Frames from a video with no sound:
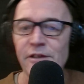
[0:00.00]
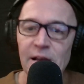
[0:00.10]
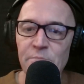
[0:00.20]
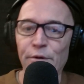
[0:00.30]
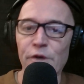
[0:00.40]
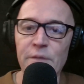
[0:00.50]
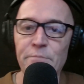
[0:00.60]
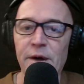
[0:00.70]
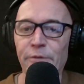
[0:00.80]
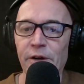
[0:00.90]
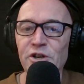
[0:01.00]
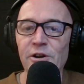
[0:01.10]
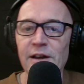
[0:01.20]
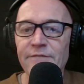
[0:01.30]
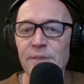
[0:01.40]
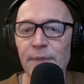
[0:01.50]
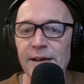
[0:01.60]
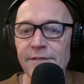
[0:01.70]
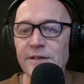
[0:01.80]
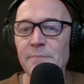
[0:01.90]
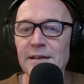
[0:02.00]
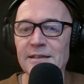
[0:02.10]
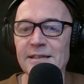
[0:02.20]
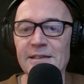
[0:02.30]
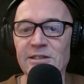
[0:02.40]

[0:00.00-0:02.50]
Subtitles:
it'll improve your preparation, you'll have complete visibility.